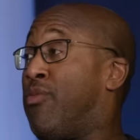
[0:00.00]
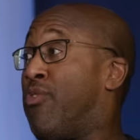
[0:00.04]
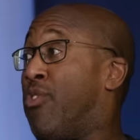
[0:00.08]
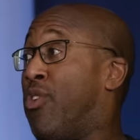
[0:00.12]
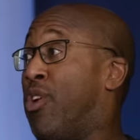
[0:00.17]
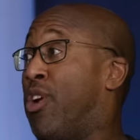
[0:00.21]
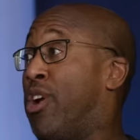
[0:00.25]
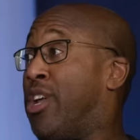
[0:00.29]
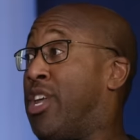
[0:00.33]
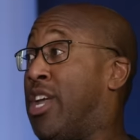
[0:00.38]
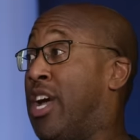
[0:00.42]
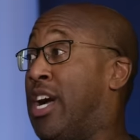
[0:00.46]
Bynum.
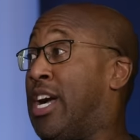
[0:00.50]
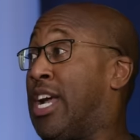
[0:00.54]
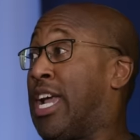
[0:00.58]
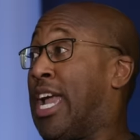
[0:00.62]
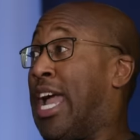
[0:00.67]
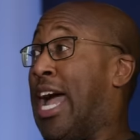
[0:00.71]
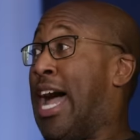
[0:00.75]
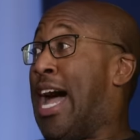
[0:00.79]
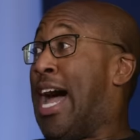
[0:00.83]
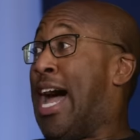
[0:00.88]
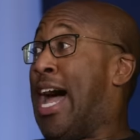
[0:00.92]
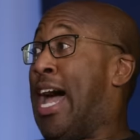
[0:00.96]
for a young
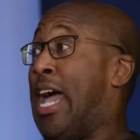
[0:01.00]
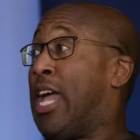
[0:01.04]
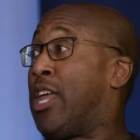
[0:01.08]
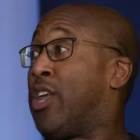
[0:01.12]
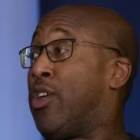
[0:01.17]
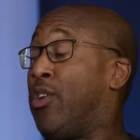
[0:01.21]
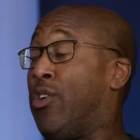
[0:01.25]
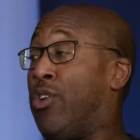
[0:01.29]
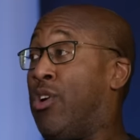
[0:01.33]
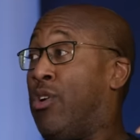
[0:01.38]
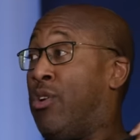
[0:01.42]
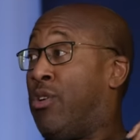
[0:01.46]
guy.
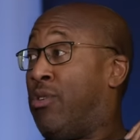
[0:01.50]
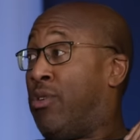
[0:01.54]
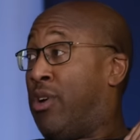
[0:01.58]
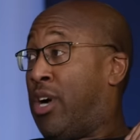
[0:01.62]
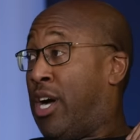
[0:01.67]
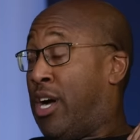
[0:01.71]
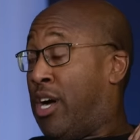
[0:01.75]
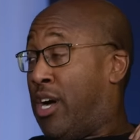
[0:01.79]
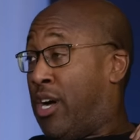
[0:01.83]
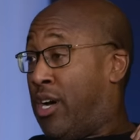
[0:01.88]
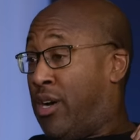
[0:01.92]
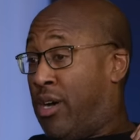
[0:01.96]
Mm-hmm. You know,
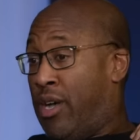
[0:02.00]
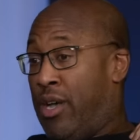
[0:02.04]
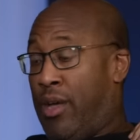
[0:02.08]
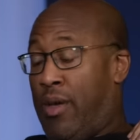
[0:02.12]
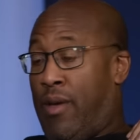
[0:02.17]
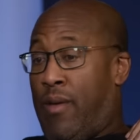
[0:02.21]
uh,